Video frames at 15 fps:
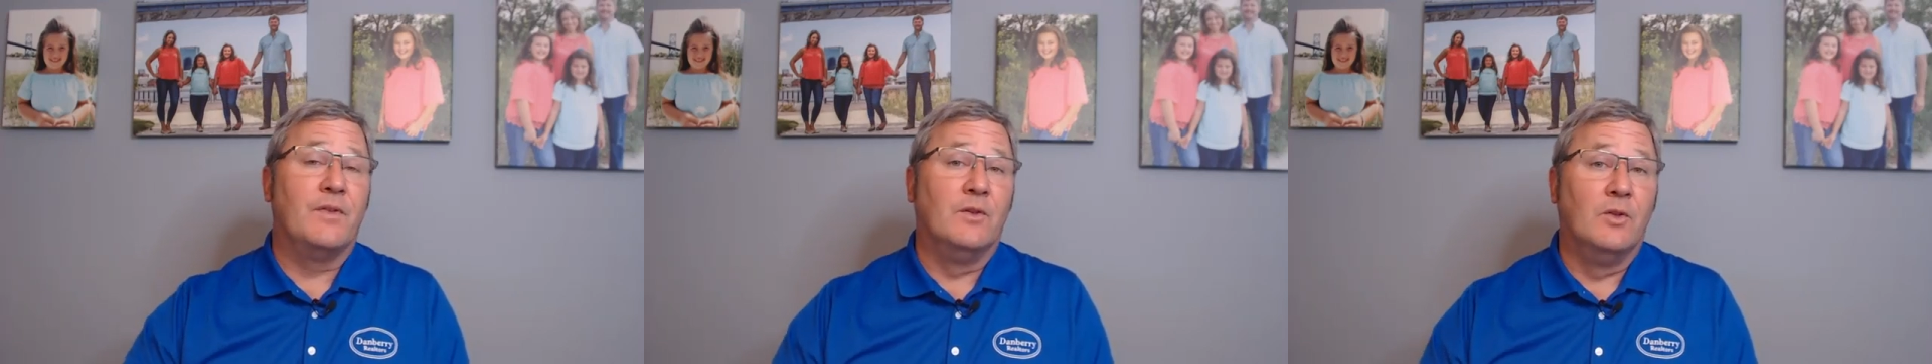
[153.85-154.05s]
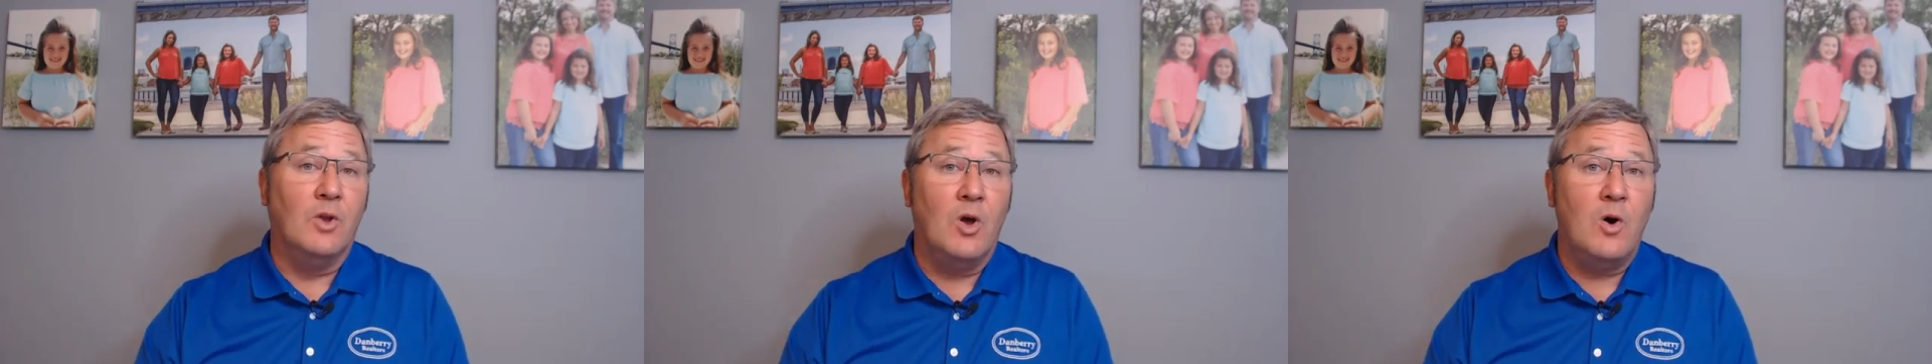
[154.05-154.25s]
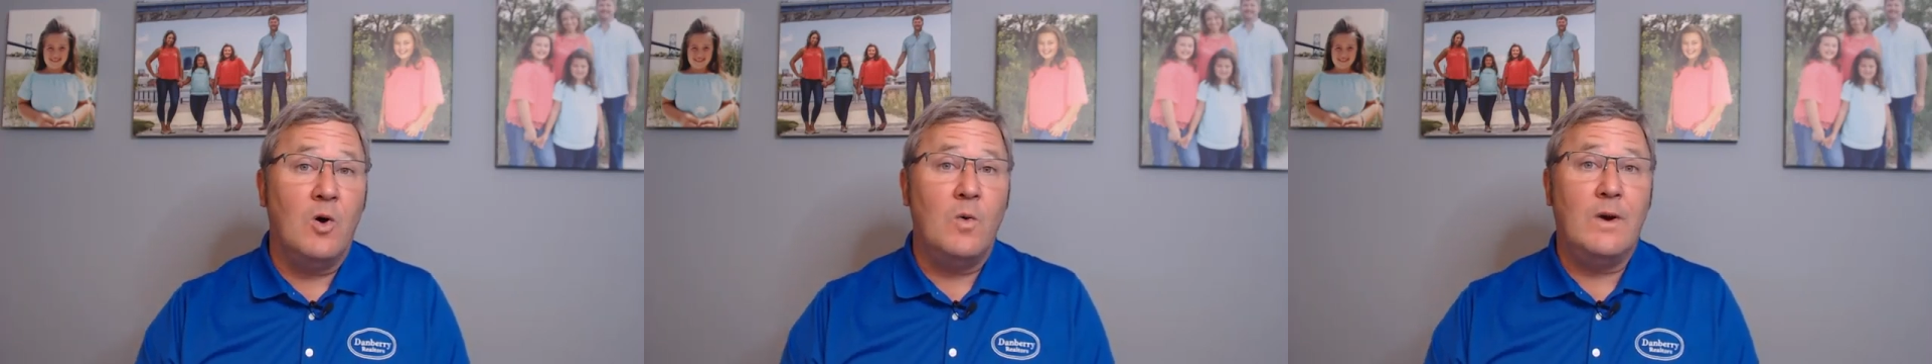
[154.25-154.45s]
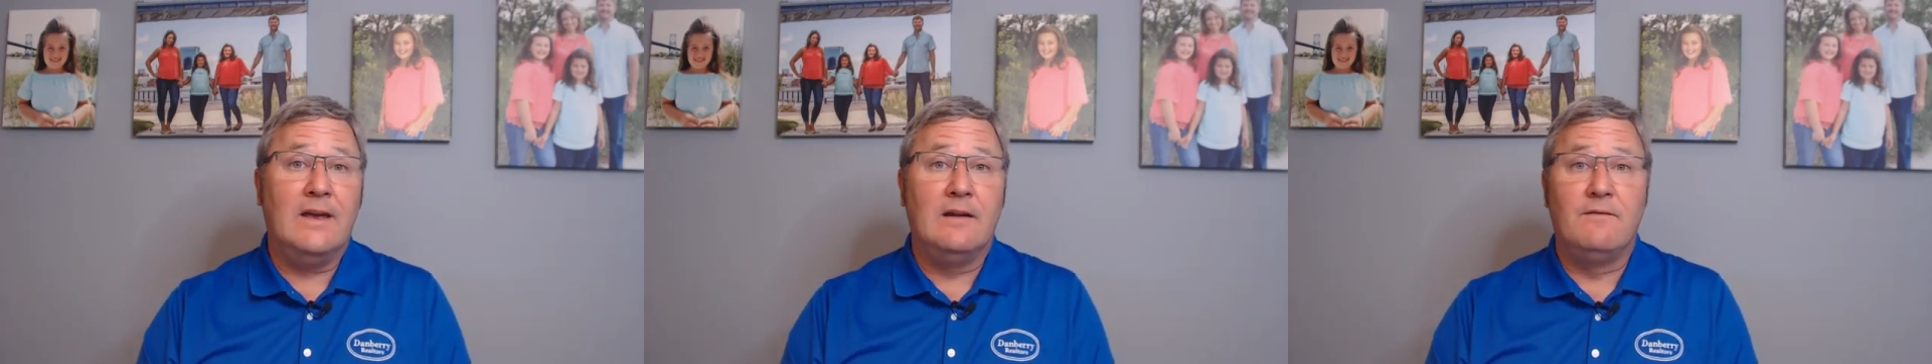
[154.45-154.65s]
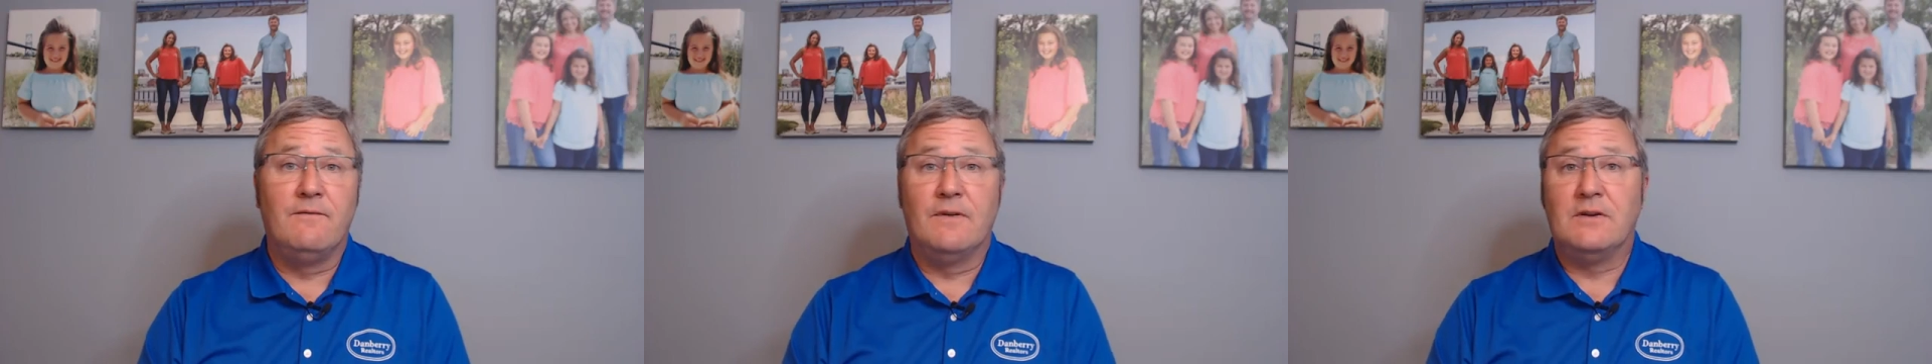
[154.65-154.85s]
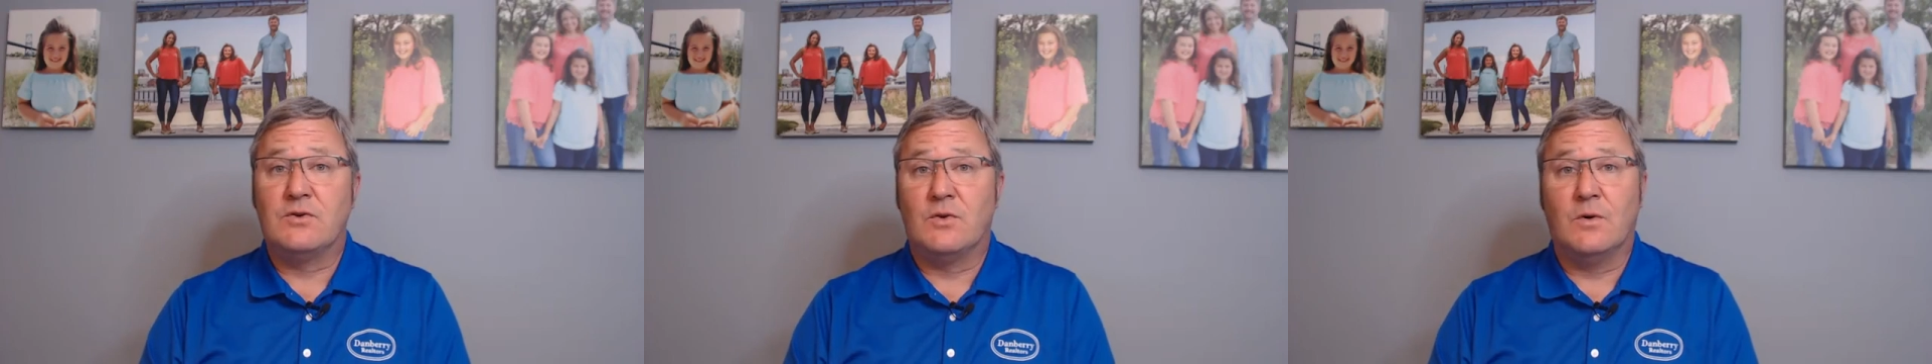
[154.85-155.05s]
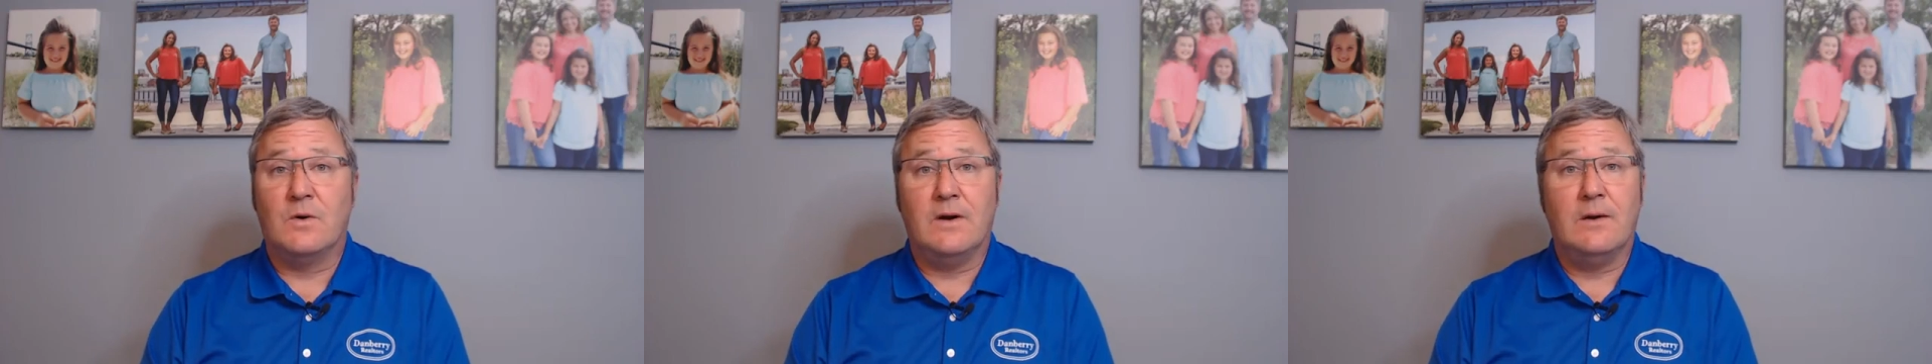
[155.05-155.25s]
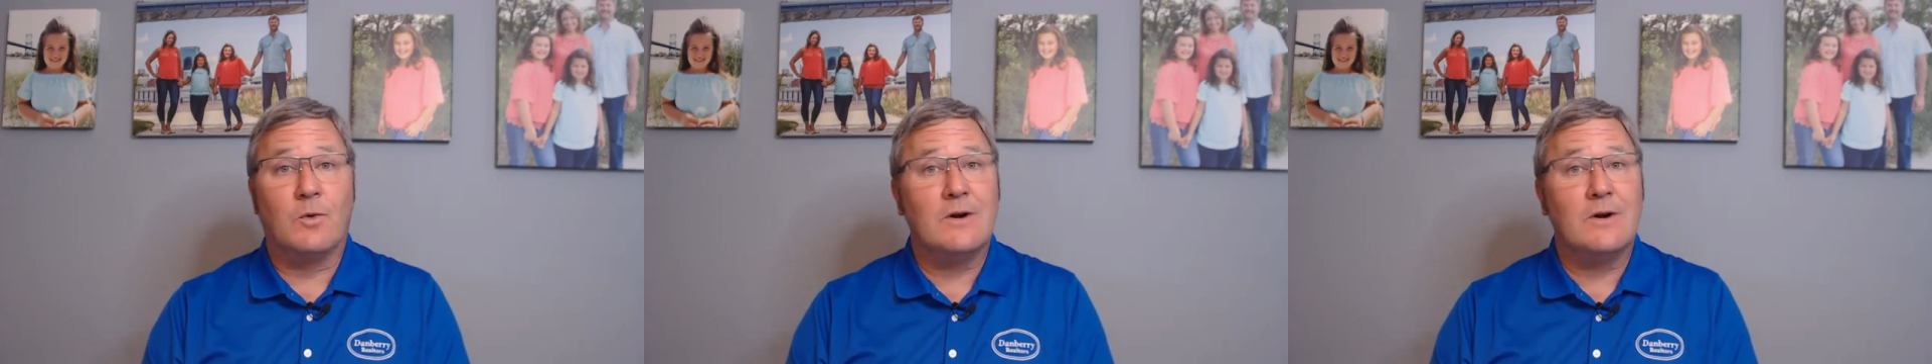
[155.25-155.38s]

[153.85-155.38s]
low inventory,